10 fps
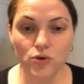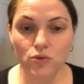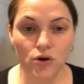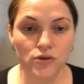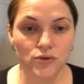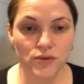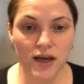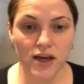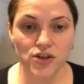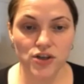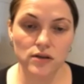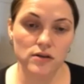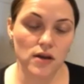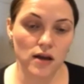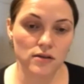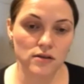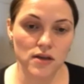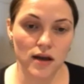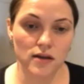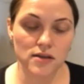consultation and
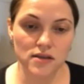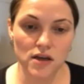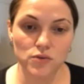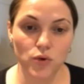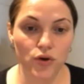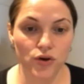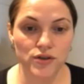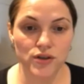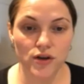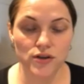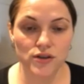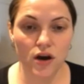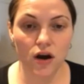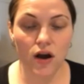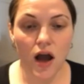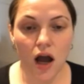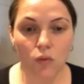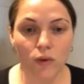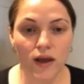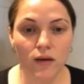discuss what your concerns are,
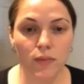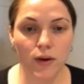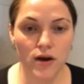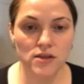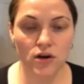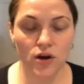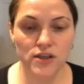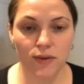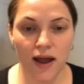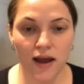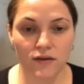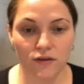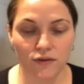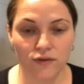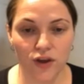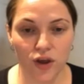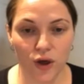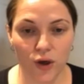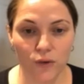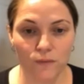and we can personalise a plan for
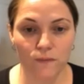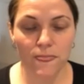you.